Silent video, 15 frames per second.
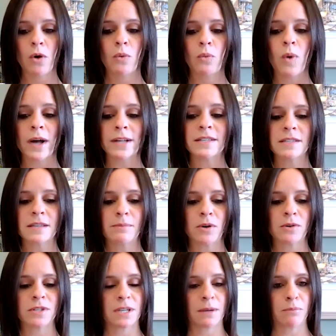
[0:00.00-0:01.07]
What's the
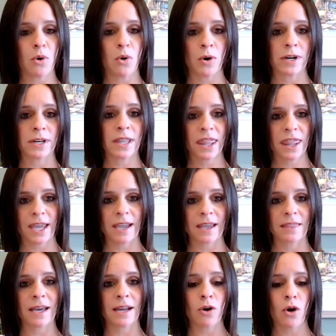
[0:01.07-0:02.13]
most important
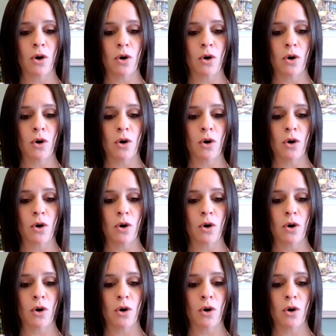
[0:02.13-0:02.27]
thing that